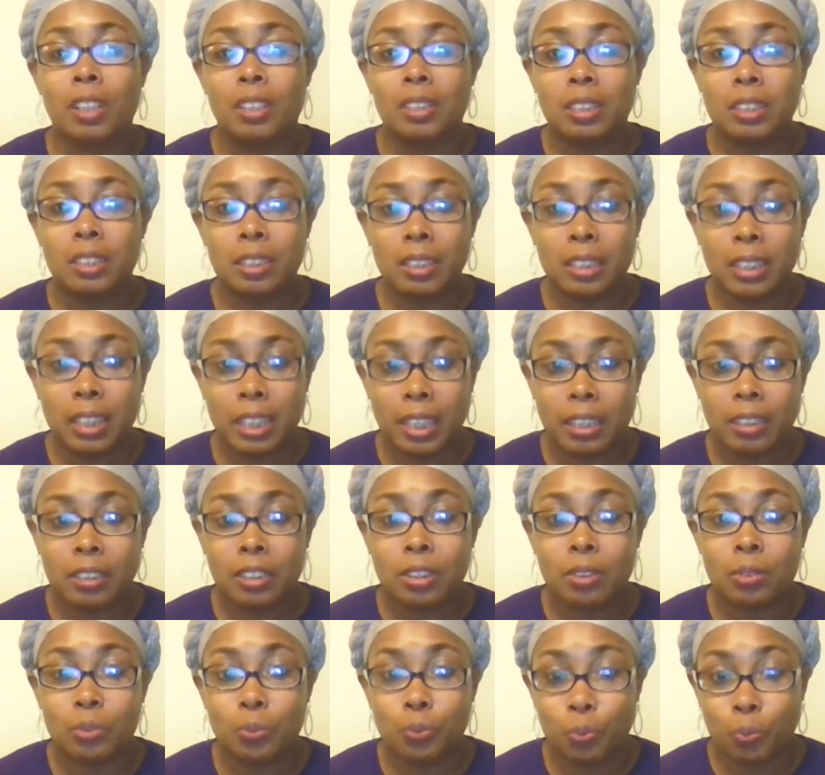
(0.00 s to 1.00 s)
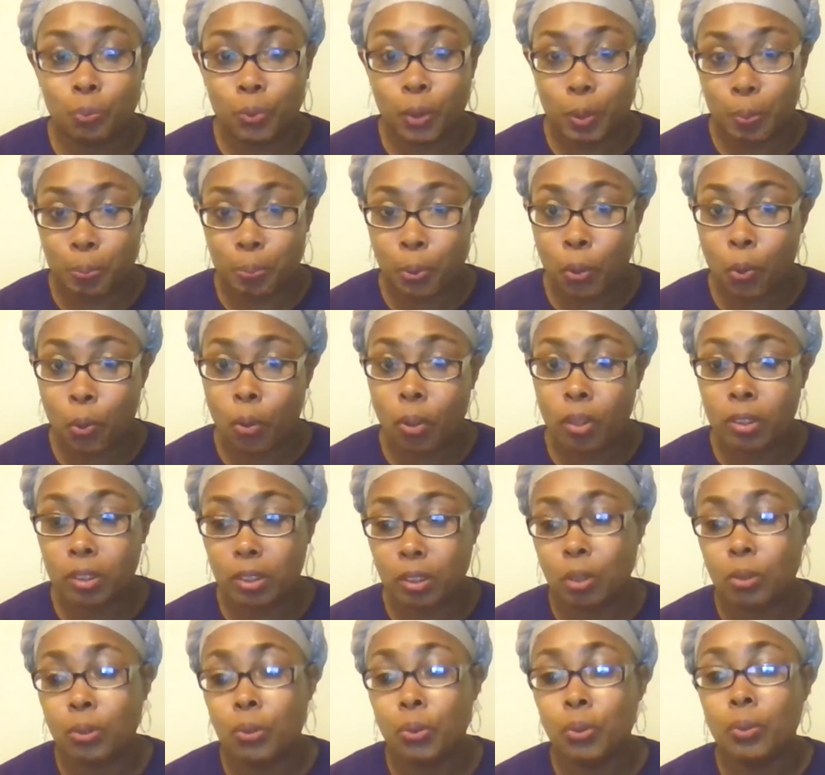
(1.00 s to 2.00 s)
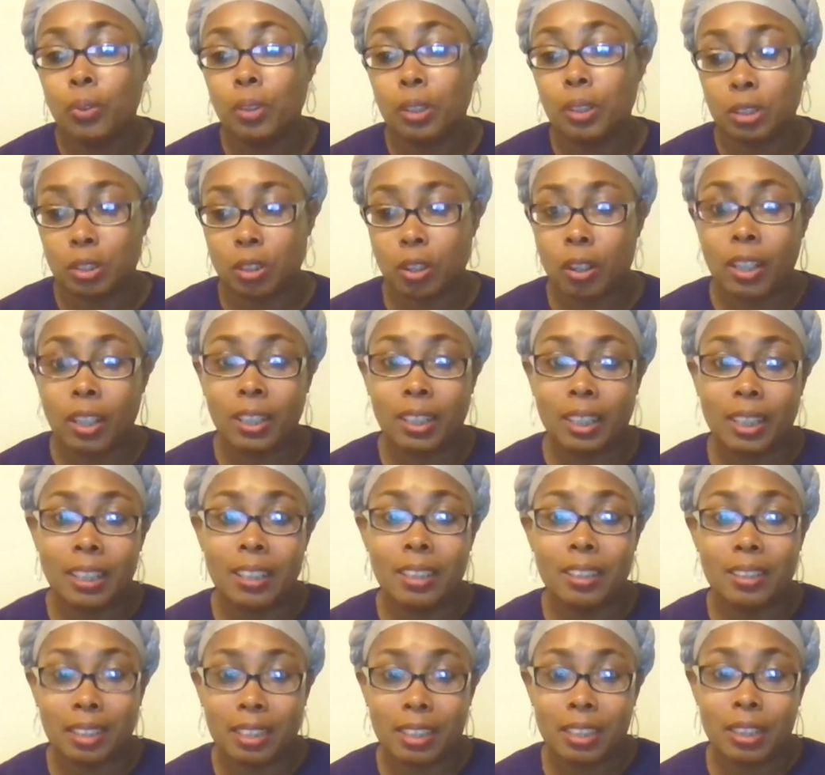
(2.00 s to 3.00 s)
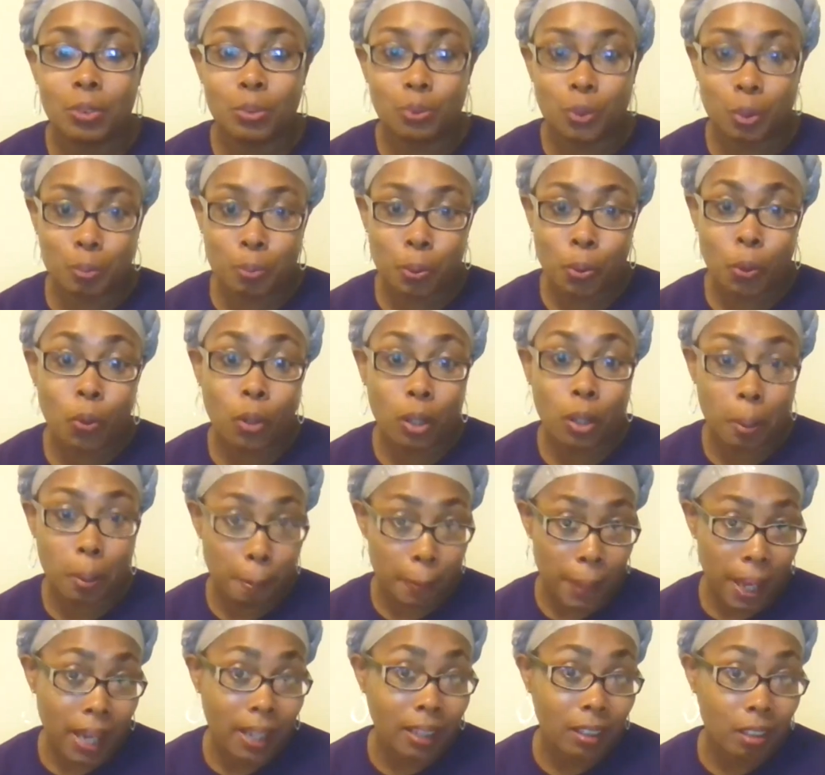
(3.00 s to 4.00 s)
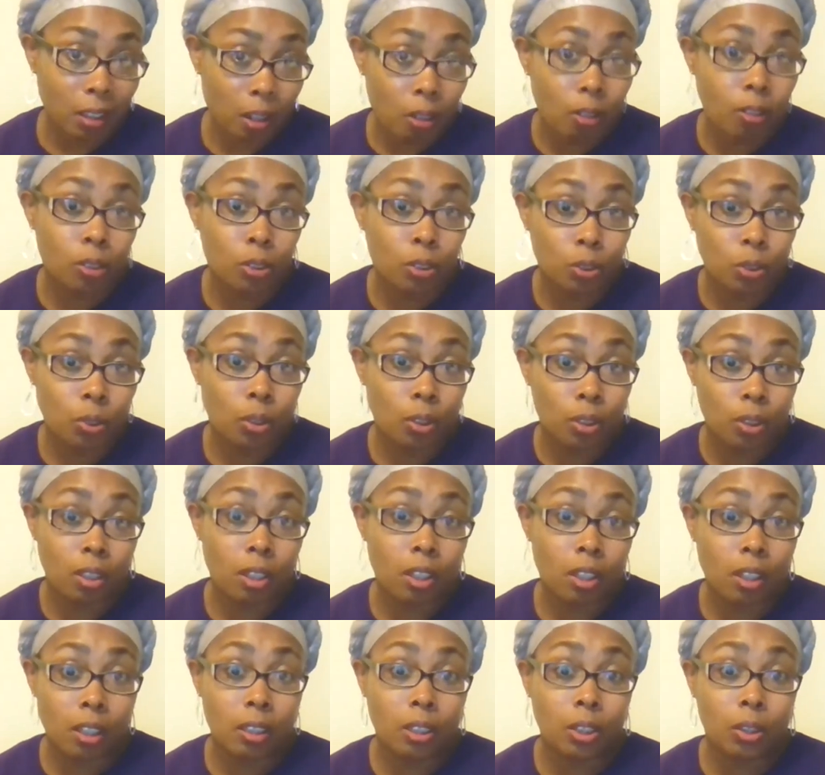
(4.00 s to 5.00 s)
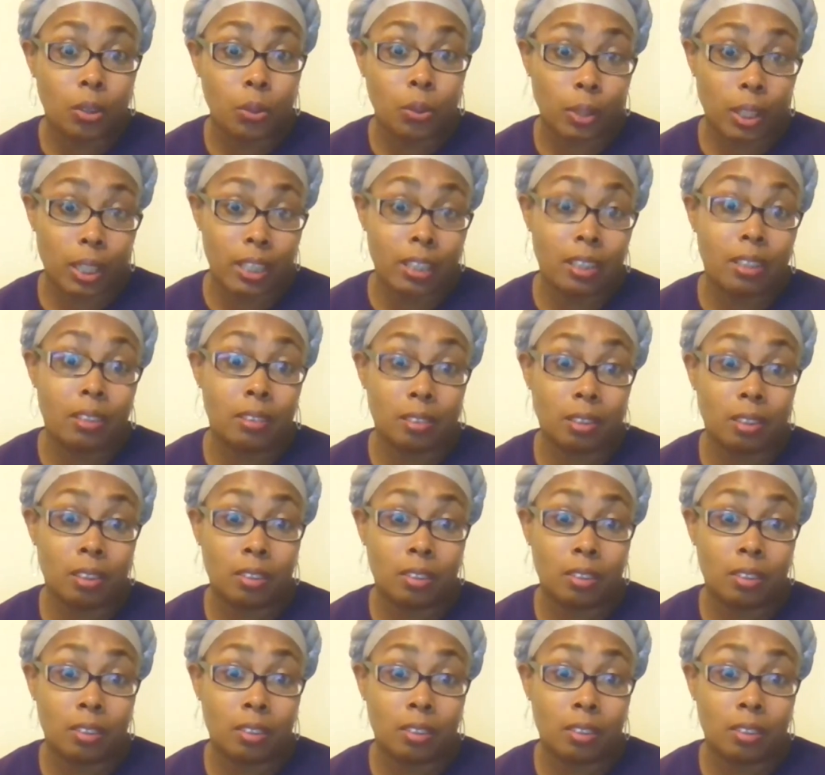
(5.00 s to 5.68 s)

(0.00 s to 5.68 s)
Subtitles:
to get report so you can start getting things reported back on your credit